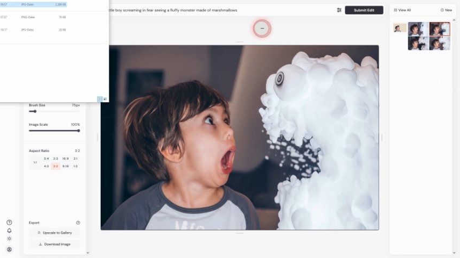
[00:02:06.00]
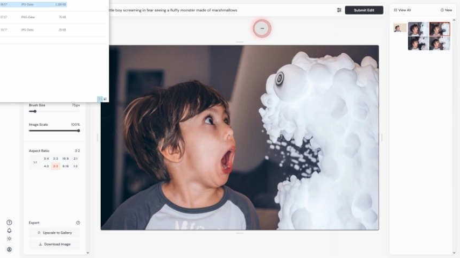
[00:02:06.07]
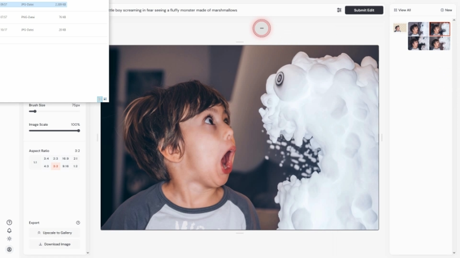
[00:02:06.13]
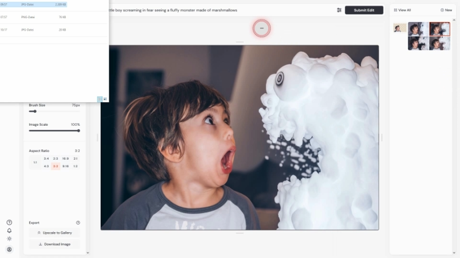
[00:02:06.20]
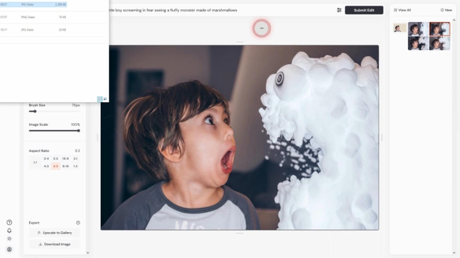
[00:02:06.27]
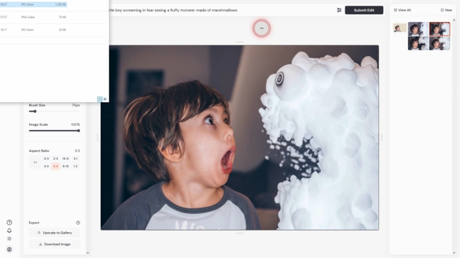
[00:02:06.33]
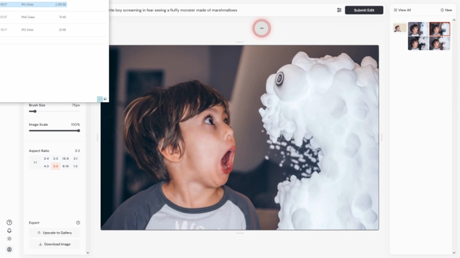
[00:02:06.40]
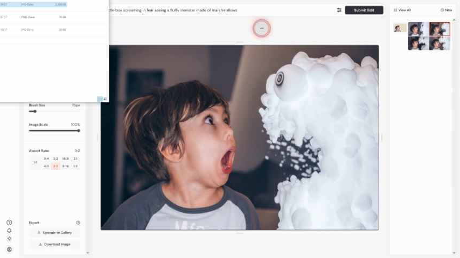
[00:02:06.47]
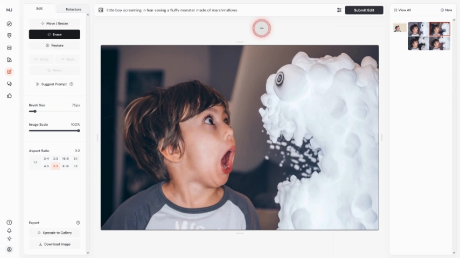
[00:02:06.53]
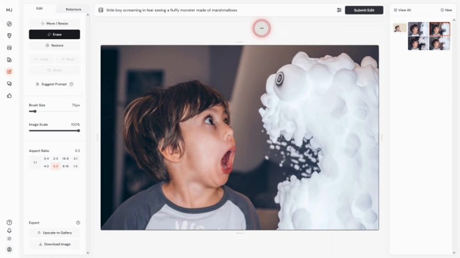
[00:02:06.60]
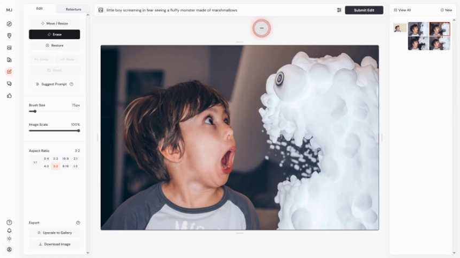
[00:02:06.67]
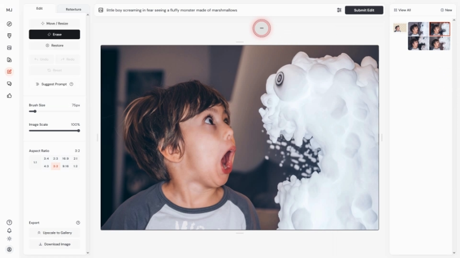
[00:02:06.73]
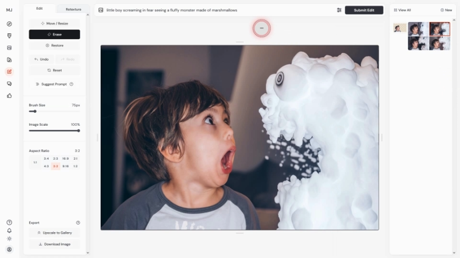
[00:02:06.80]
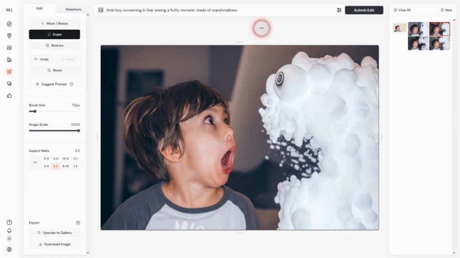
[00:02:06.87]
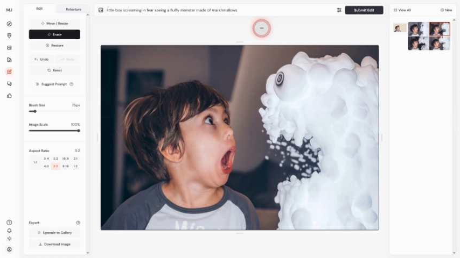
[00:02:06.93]

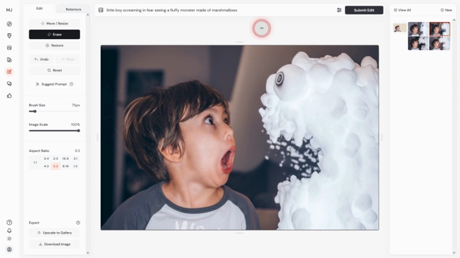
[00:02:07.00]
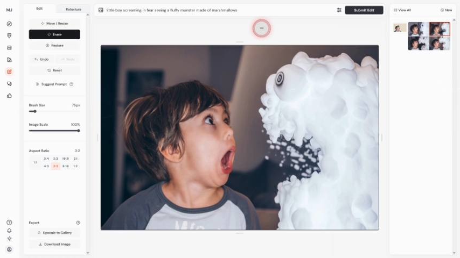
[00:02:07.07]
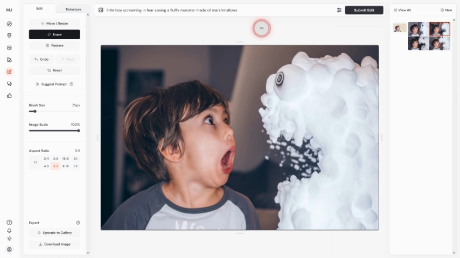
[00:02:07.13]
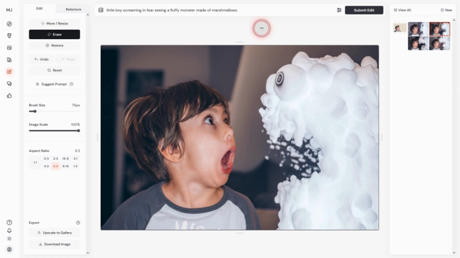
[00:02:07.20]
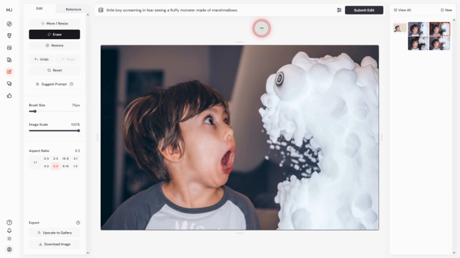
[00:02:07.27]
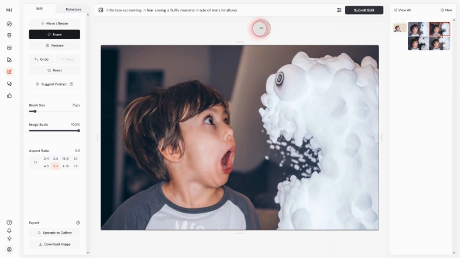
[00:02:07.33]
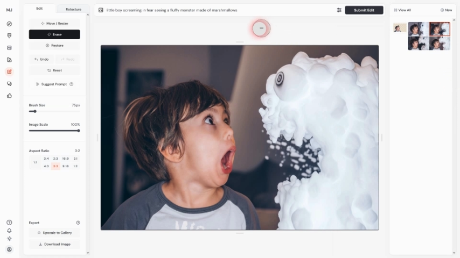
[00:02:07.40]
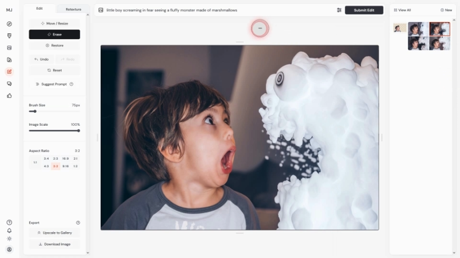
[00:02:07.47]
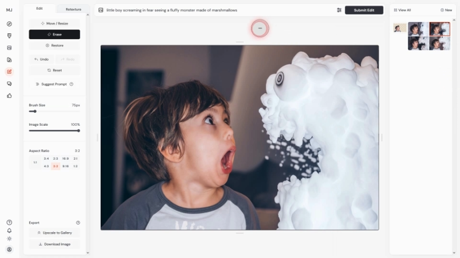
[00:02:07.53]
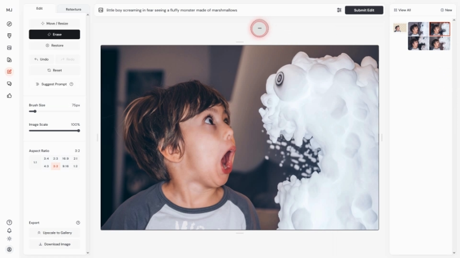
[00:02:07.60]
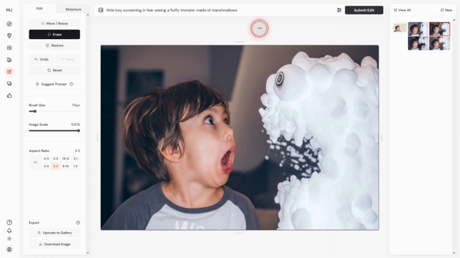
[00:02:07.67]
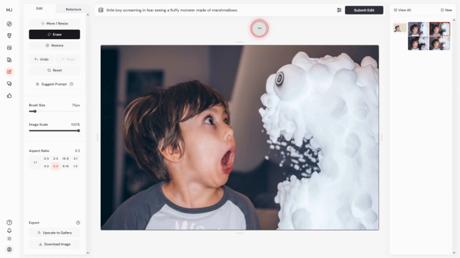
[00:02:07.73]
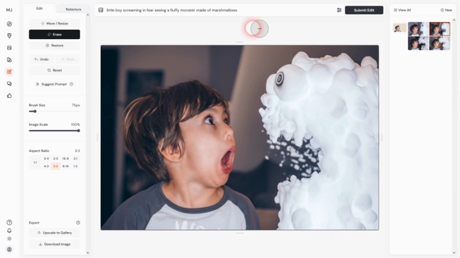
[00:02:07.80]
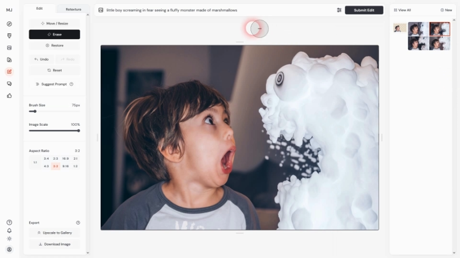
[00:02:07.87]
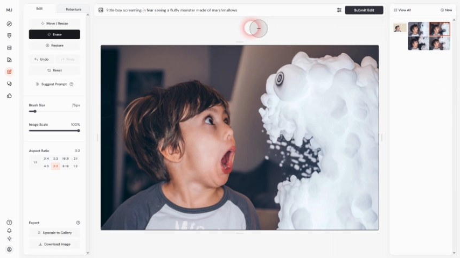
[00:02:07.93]

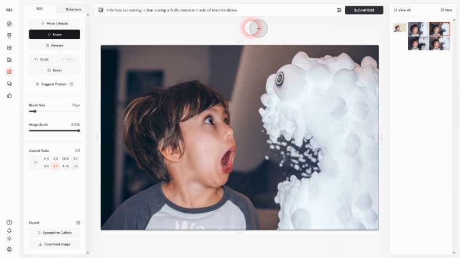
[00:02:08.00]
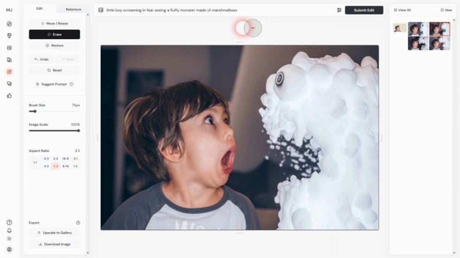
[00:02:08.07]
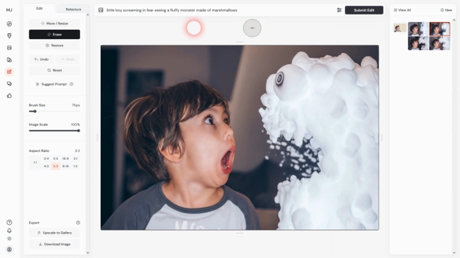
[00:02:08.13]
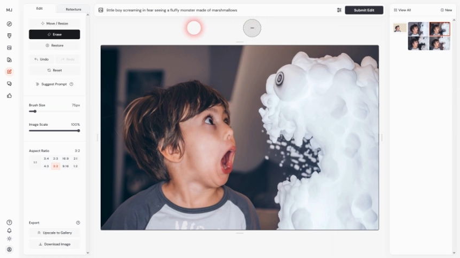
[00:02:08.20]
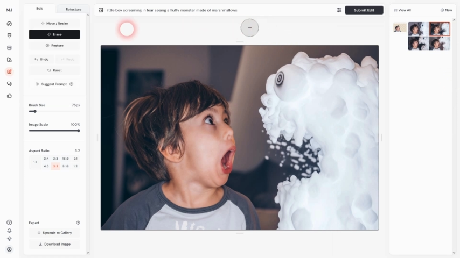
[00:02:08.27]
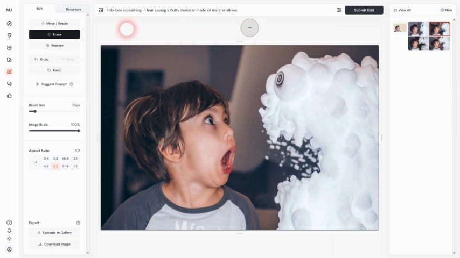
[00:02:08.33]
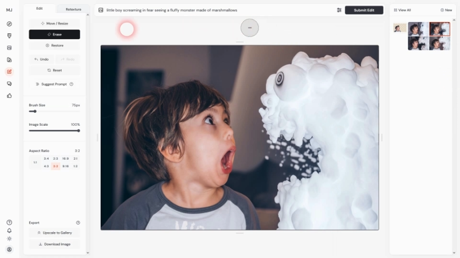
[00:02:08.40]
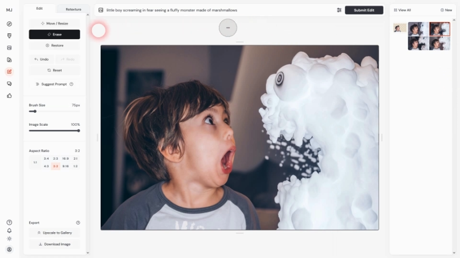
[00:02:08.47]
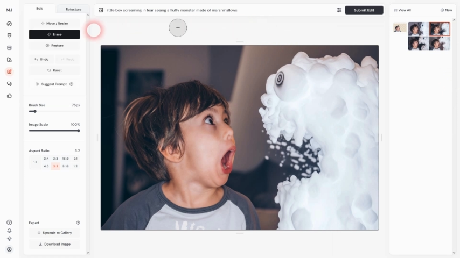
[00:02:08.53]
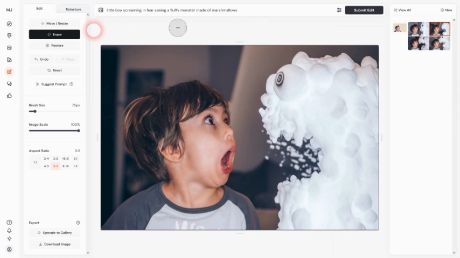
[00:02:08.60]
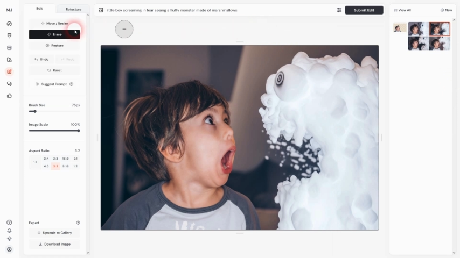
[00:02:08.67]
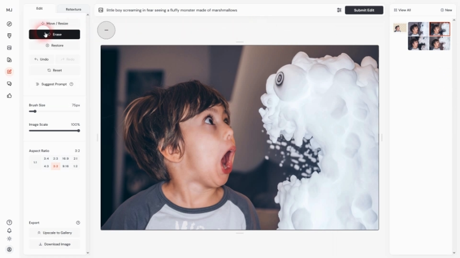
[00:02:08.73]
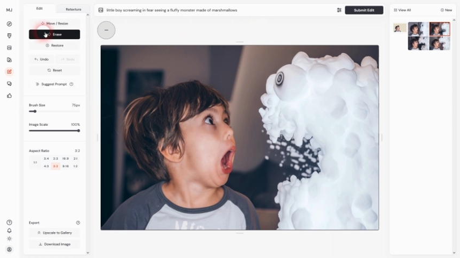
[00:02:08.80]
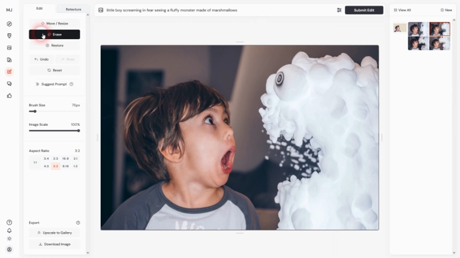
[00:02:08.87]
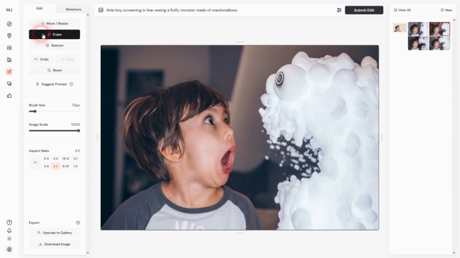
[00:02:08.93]

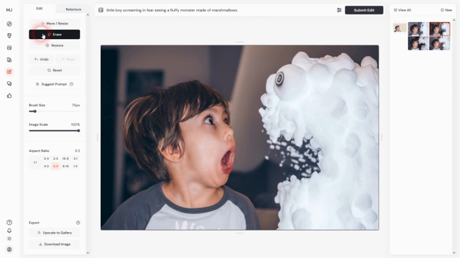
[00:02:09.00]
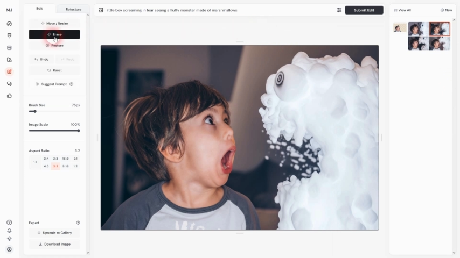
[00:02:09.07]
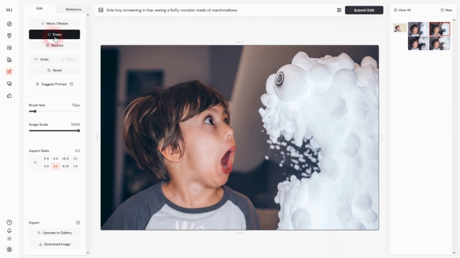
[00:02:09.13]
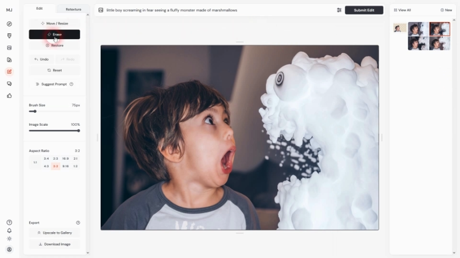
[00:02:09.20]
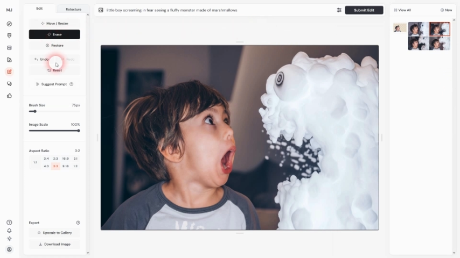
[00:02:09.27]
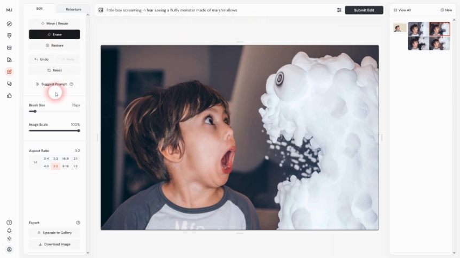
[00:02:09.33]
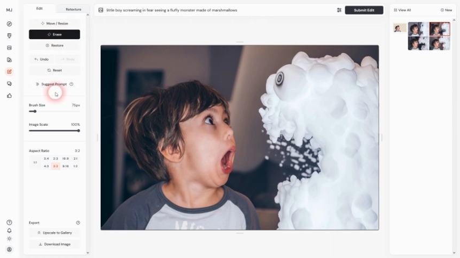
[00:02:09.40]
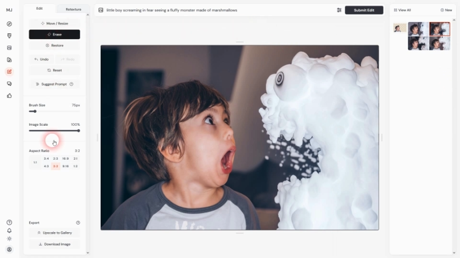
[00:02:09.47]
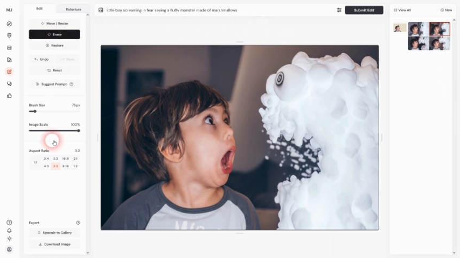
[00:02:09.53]
(no one is talking)